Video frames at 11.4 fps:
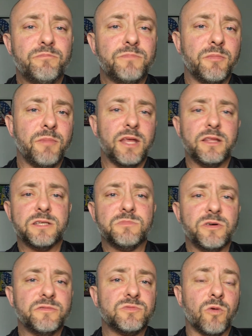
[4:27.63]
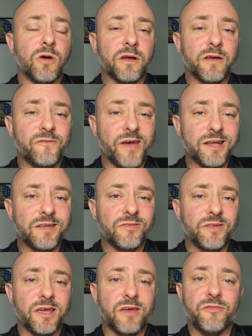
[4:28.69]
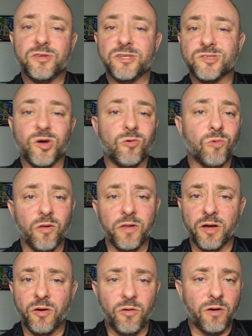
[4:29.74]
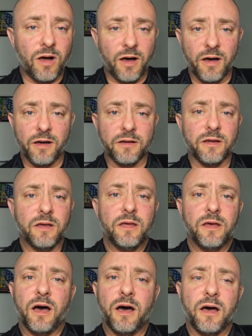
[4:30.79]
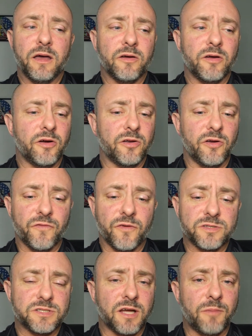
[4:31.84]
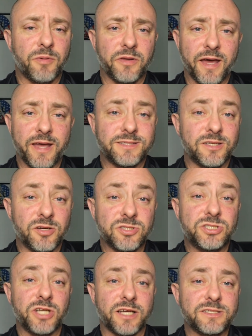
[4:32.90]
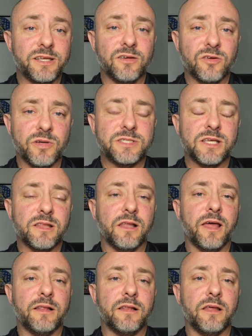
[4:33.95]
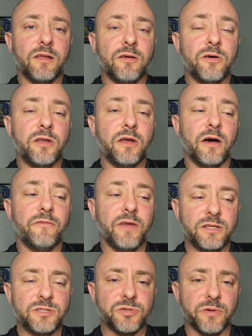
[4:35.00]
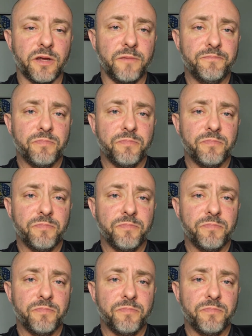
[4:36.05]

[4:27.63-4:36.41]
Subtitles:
to make these moves work effectively. If you just go rolling whole hog on your first couple nights, and you're just increasing the likelihood of injury.